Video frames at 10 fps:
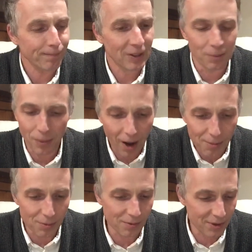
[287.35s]
the
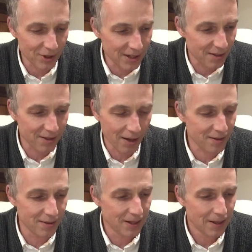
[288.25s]
Bible and Jesus
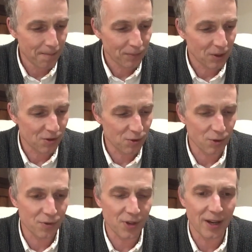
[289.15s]
doesn't just sort
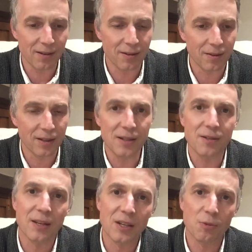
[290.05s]
of say that these
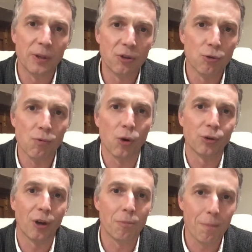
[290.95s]
things we do wrong
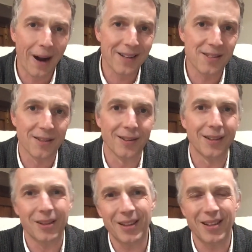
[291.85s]
don't matter
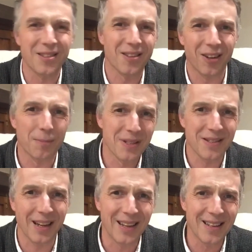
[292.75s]
and that they're just kind of
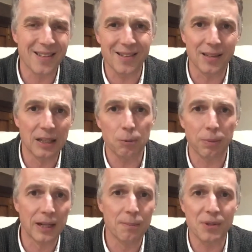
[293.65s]
mistakes and little
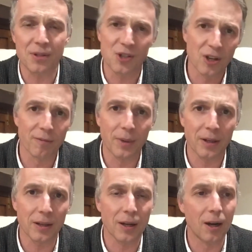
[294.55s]
blips and shove them
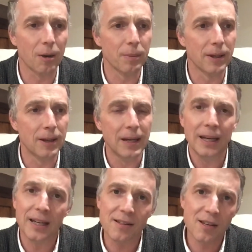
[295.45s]
under the carpet.
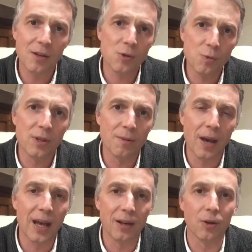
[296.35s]
He deals with them
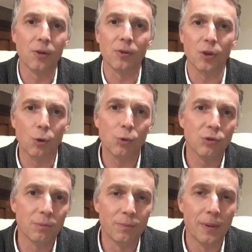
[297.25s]
head on,
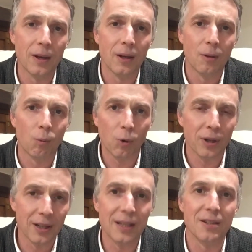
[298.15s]
calls them what
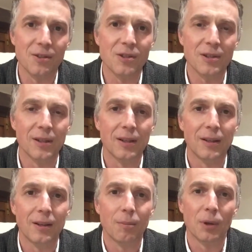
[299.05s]
it is,
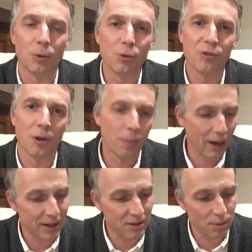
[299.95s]
but also
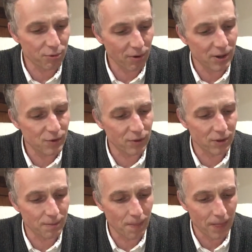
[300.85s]
pays the price for
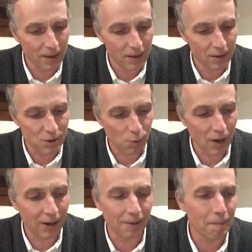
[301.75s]
them as
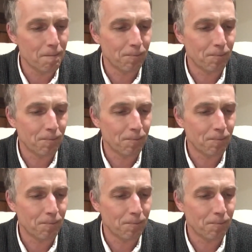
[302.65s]
well.